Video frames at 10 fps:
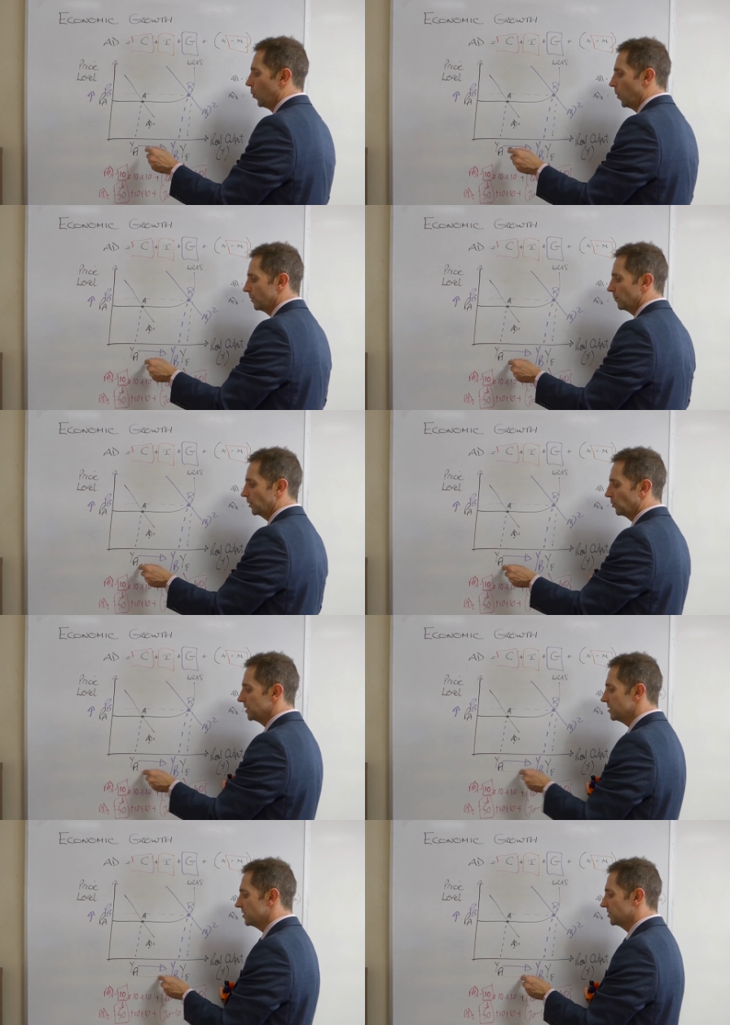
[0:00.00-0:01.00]
When we're
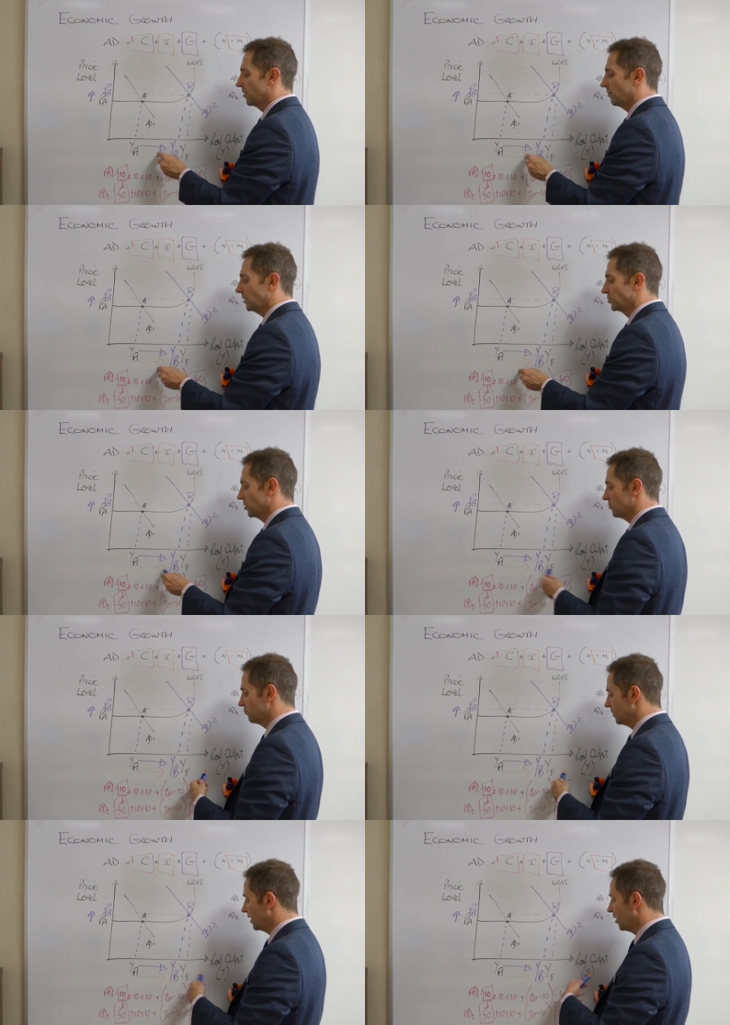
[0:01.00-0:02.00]
going in this
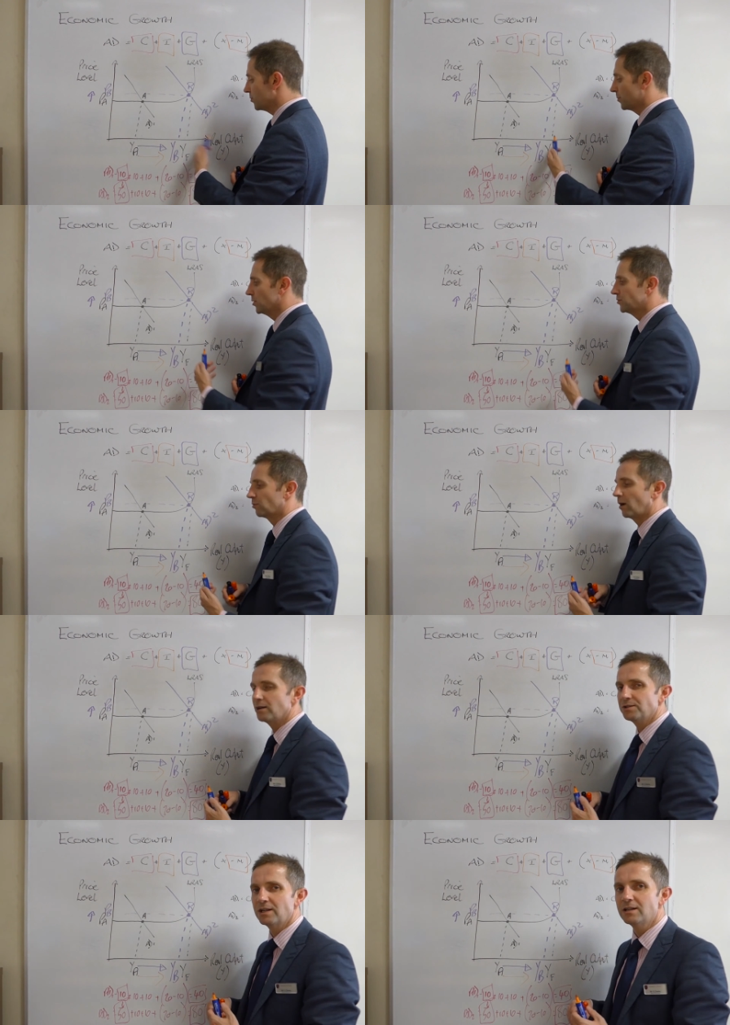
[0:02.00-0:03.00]
direction, real output's
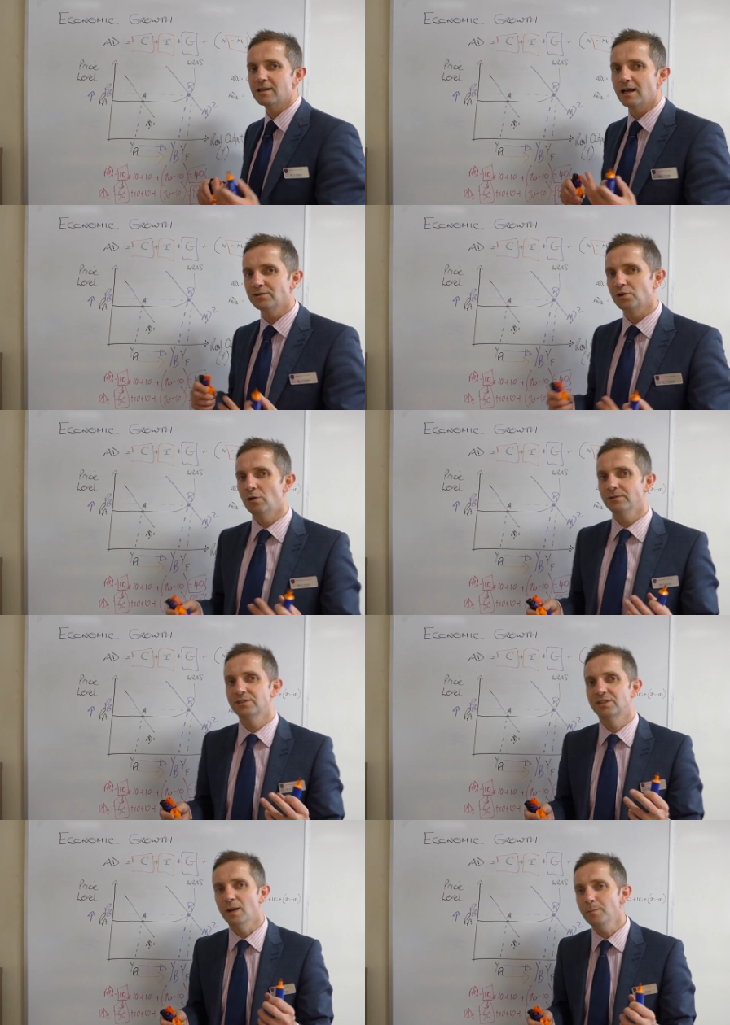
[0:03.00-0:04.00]
rising, and that's
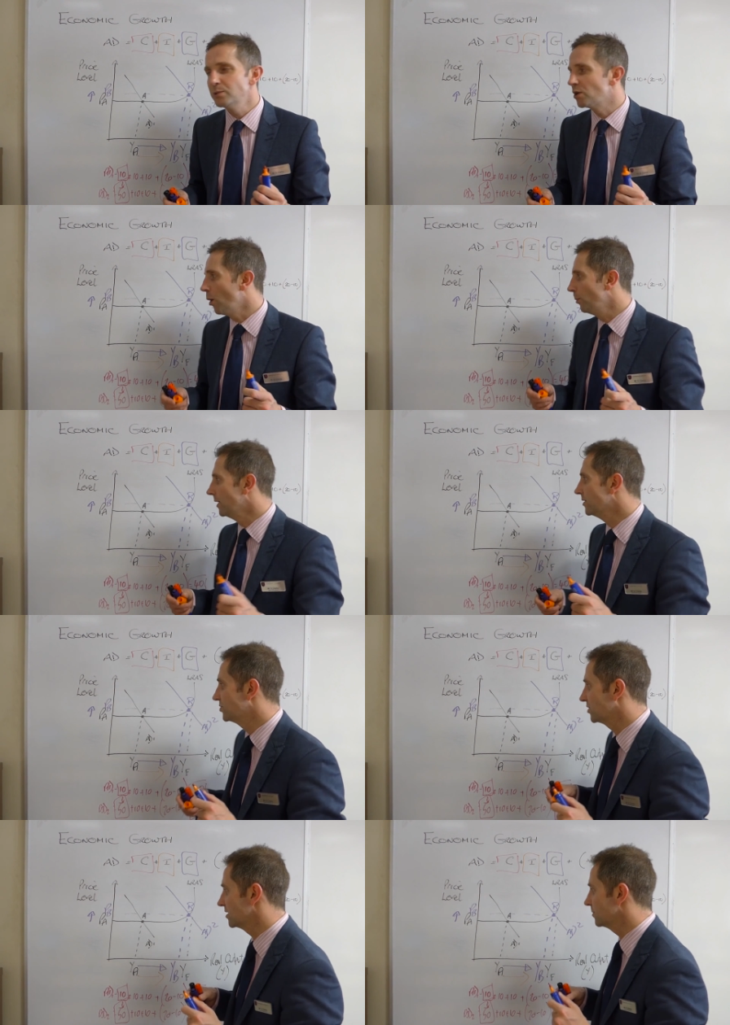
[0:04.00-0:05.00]
all tip-top,
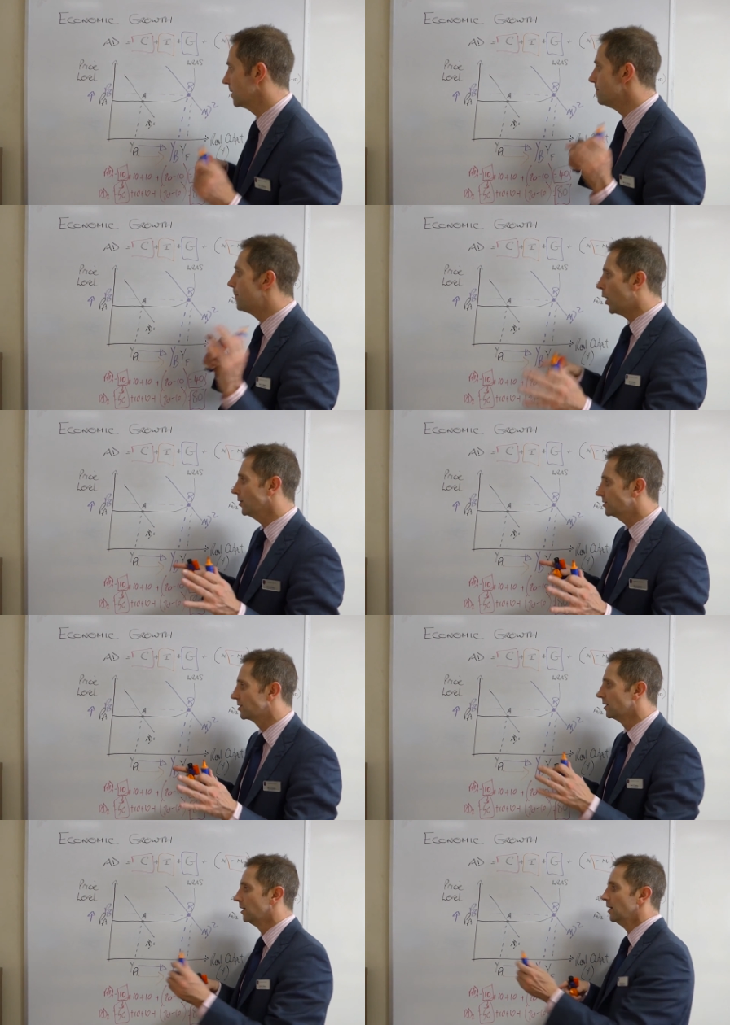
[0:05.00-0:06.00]
ladies and gentlemen,
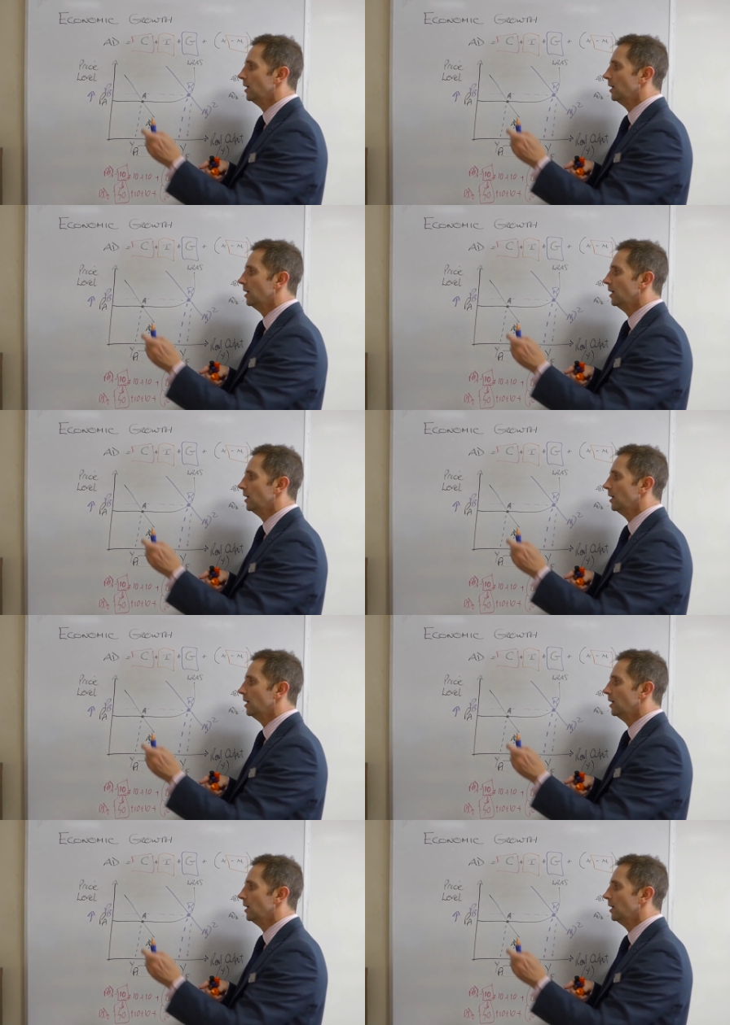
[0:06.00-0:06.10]
but